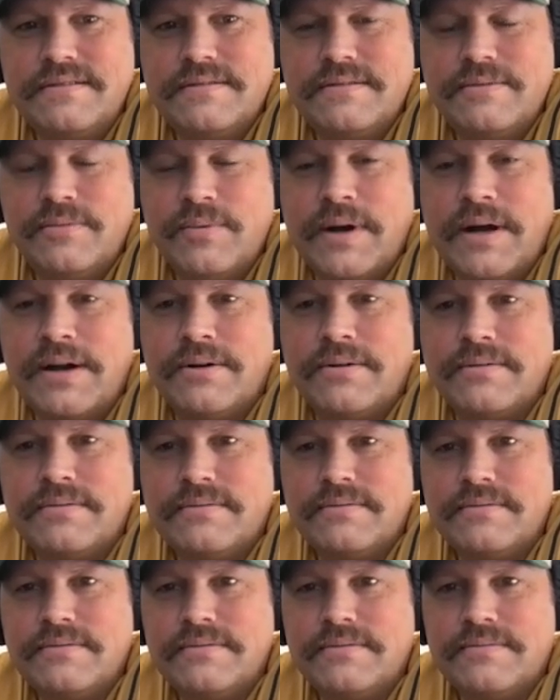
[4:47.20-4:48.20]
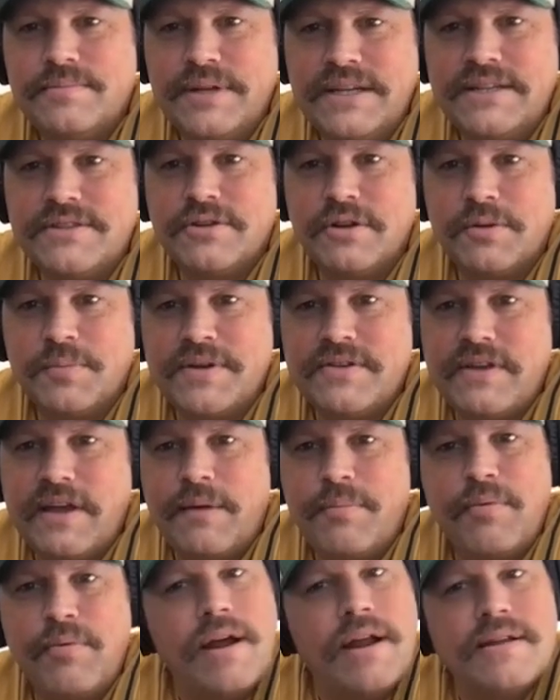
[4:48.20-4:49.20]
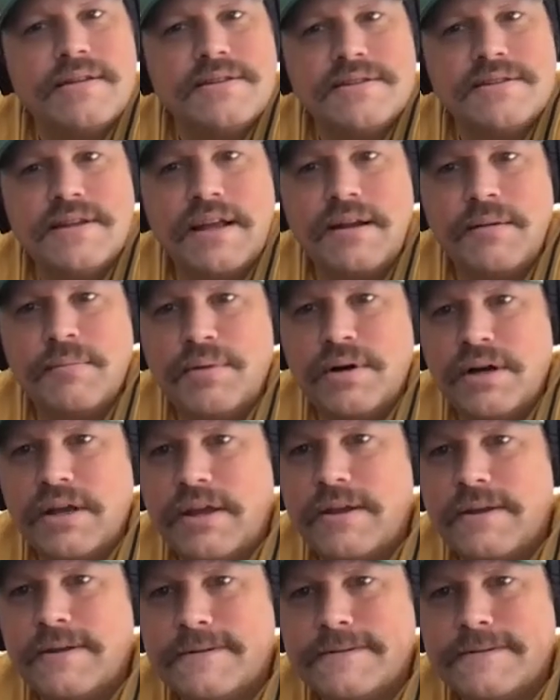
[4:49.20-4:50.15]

Wow. But he's on a piece of apparatus. He's not in a buggy.